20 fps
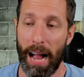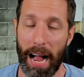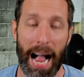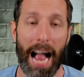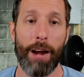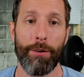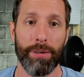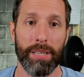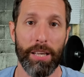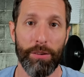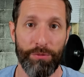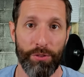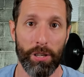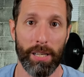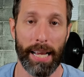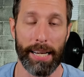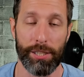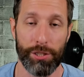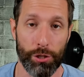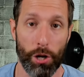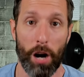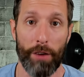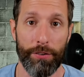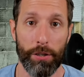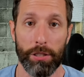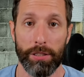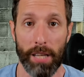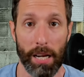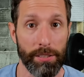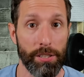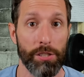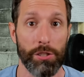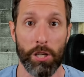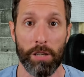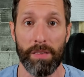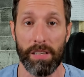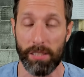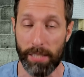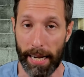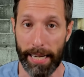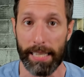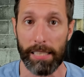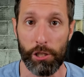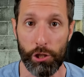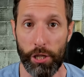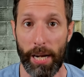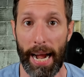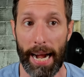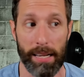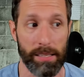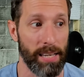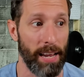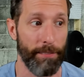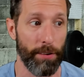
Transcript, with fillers: I really feel like Starfield does deserve a second chance.